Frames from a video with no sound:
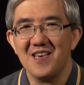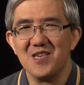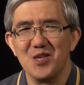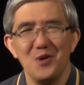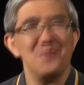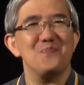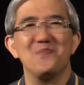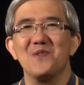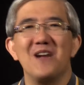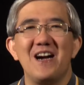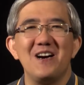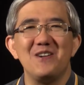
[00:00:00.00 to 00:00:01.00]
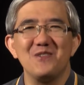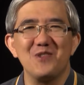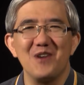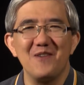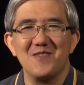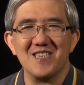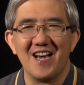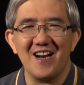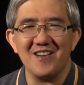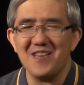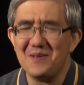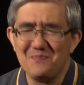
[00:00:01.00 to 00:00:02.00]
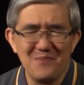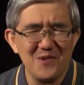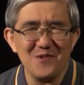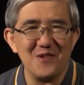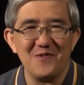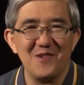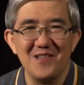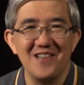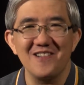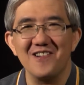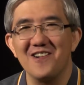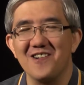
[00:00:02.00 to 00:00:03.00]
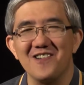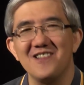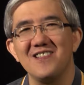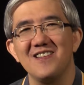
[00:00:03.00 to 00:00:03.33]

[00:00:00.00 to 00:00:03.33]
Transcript: so proud to have sired a beautiful little girl.